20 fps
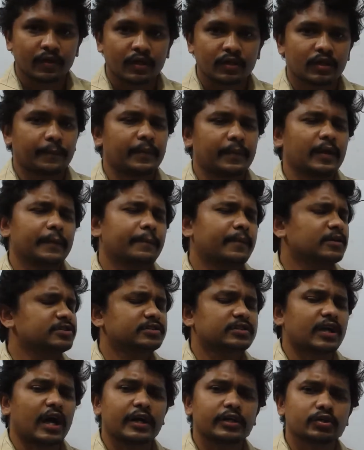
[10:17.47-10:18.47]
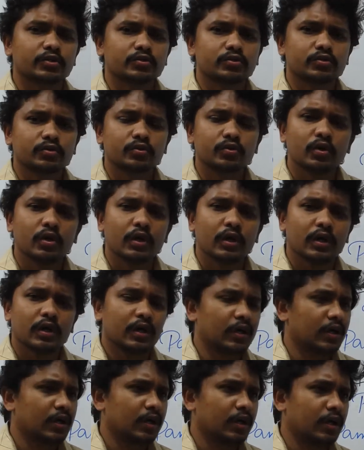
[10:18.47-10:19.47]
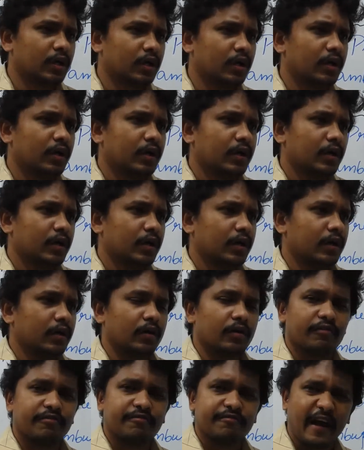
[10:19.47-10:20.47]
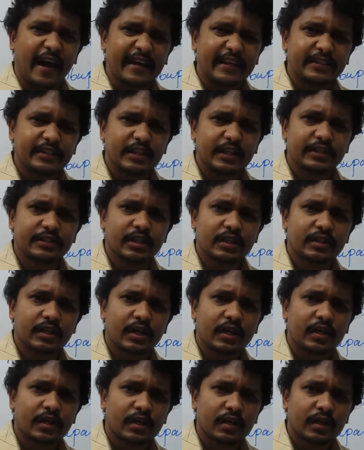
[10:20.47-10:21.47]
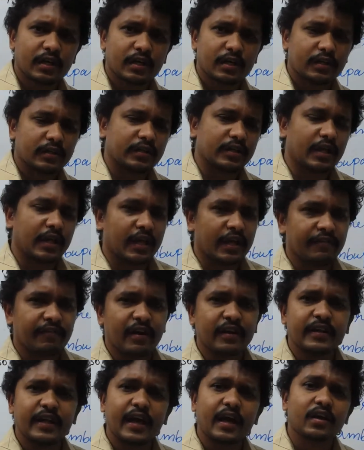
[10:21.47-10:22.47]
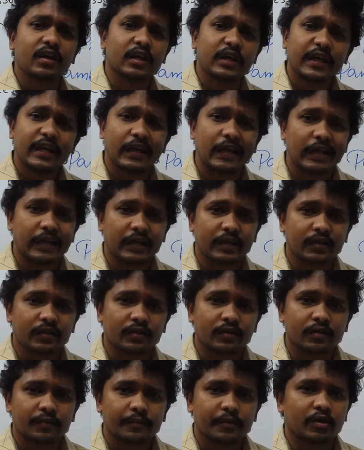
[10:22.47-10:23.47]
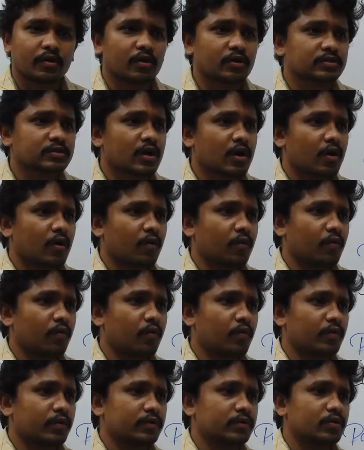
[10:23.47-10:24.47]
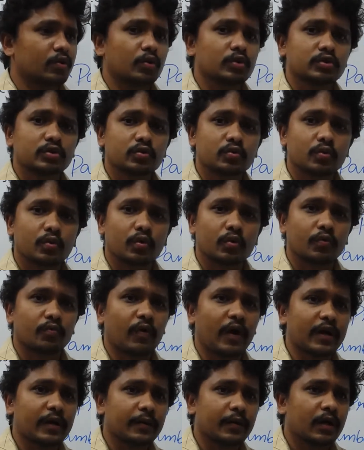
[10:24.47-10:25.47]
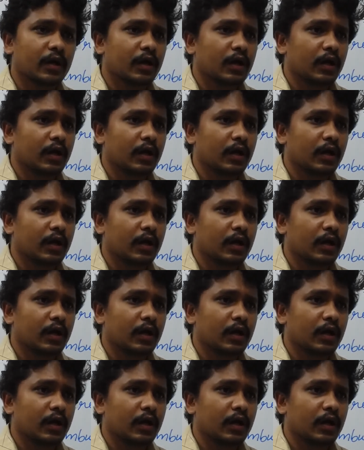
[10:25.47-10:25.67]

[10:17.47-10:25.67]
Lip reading: The people started to fight each other. They are killing because those one